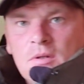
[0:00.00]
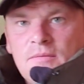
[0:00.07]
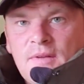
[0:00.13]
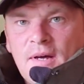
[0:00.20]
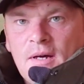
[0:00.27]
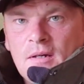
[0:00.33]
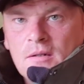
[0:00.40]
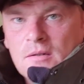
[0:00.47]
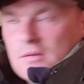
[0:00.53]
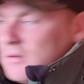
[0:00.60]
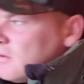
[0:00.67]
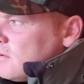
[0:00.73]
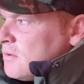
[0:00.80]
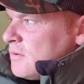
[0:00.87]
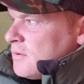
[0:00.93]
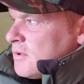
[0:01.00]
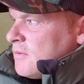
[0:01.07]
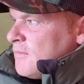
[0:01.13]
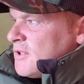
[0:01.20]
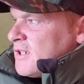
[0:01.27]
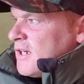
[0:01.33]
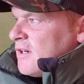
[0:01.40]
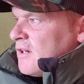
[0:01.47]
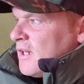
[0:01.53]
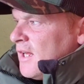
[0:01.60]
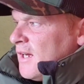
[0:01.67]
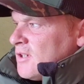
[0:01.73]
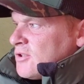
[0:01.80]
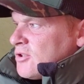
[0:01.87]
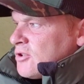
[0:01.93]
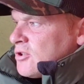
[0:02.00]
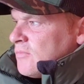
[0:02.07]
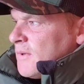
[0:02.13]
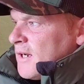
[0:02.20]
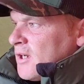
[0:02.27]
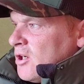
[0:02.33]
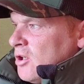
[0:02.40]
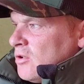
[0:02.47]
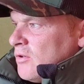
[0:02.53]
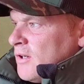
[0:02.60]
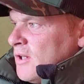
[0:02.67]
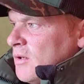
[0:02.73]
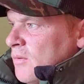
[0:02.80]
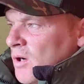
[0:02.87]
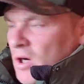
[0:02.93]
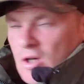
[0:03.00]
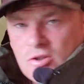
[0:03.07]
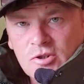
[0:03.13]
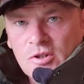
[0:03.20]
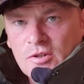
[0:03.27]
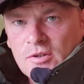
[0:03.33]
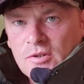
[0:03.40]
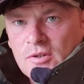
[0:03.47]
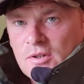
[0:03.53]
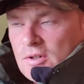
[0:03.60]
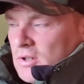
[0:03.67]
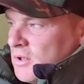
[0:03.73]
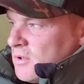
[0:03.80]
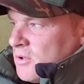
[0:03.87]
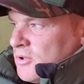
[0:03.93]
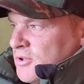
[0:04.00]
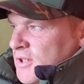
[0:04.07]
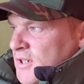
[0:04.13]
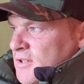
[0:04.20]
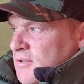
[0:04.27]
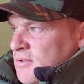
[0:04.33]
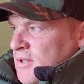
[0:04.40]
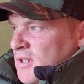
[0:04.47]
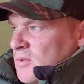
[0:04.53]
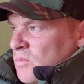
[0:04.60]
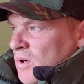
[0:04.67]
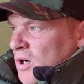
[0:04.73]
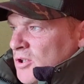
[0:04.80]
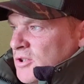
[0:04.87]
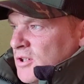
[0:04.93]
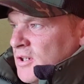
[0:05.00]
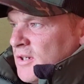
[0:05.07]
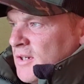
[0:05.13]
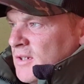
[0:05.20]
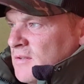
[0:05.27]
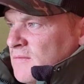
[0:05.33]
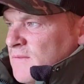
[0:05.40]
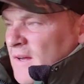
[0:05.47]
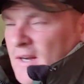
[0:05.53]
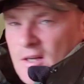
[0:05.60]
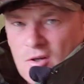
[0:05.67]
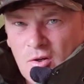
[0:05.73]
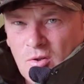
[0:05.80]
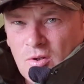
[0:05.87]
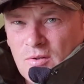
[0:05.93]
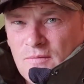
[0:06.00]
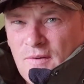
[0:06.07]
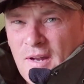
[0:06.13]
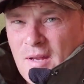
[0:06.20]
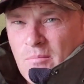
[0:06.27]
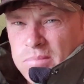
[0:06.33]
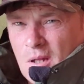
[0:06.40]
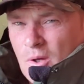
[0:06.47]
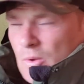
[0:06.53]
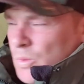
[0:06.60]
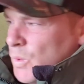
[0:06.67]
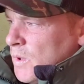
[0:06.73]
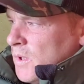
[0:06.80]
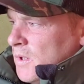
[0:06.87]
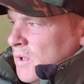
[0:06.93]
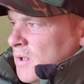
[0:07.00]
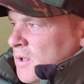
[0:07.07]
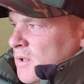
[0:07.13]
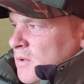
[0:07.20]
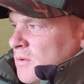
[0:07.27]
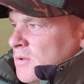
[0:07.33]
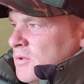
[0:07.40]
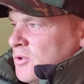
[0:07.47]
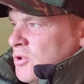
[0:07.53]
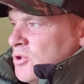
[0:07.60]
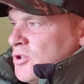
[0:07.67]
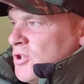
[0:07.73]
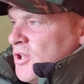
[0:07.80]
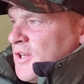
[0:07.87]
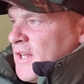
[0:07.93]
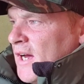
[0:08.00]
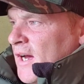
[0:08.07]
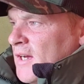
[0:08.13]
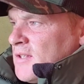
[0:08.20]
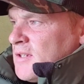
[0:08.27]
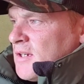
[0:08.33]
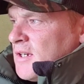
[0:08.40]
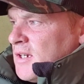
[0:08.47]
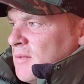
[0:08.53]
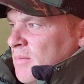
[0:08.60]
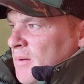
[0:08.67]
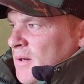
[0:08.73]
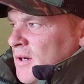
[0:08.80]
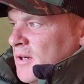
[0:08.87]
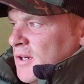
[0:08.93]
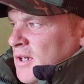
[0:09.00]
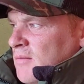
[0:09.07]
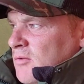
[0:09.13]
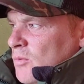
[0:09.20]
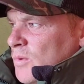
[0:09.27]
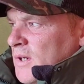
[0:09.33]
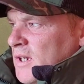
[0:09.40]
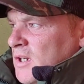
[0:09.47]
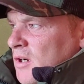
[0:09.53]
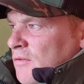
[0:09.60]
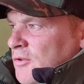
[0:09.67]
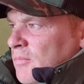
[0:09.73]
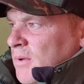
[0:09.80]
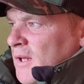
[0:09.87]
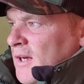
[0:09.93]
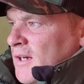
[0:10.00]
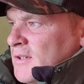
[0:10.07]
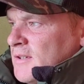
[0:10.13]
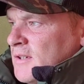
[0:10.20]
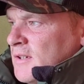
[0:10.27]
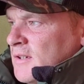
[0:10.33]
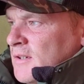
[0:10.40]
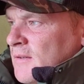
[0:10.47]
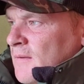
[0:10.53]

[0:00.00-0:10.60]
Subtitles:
if that can materialise, just a bit of colour in the water, because this water is very coloured, very blue, due to the dye to keep the weed off the place.